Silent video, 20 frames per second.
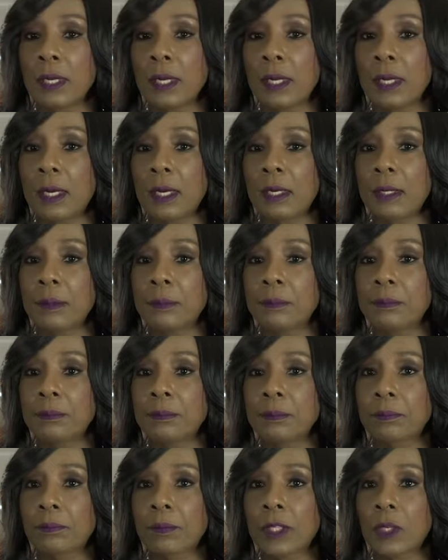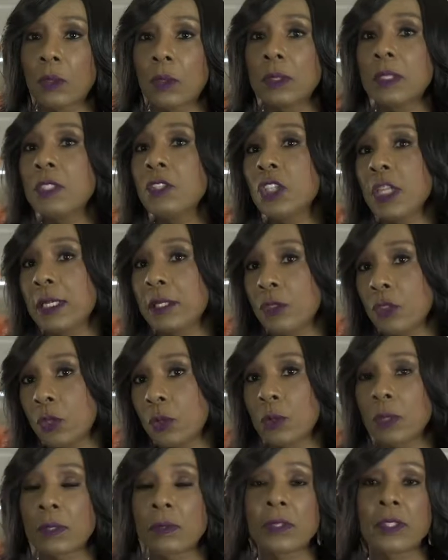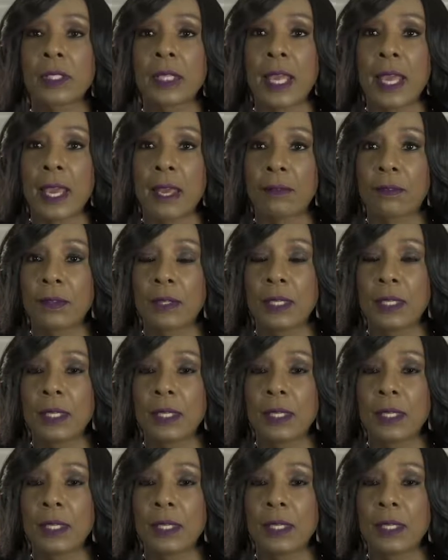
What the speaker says: on the janitorial staff,